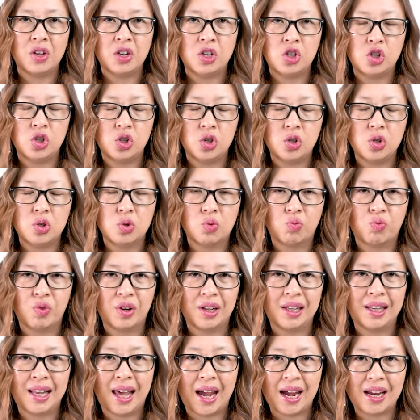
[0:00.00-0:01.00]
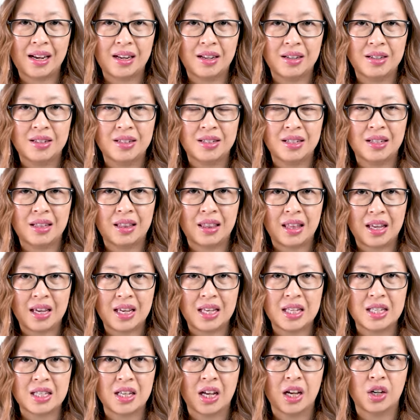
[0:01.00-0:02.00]
issues related to
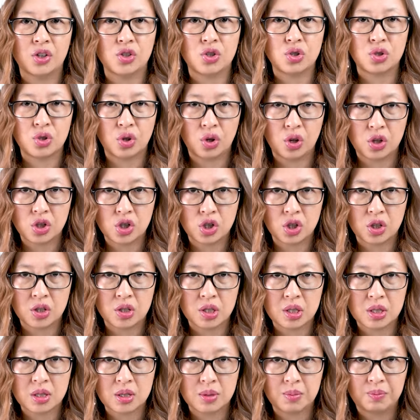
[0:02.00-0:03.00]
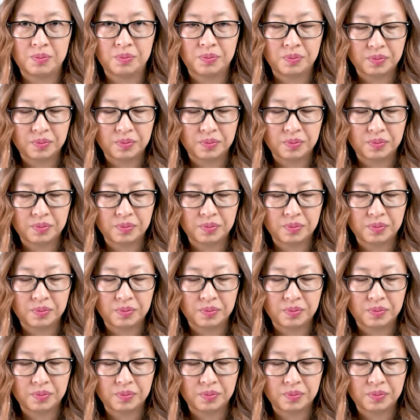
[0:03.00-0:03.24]
these assertions.